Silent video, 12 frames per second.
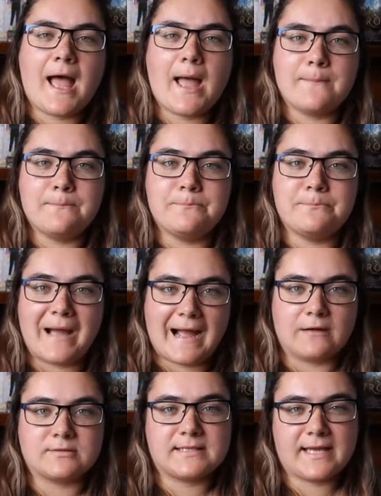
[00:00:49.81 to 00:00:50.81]

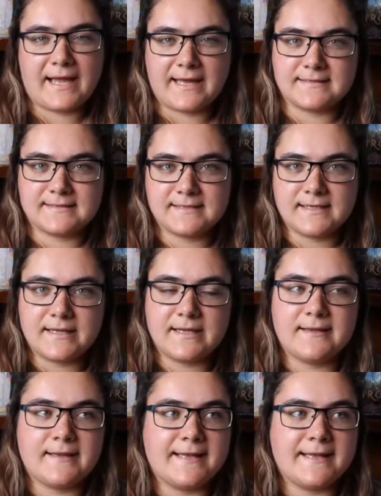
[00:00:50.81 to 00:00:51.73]
about cancer.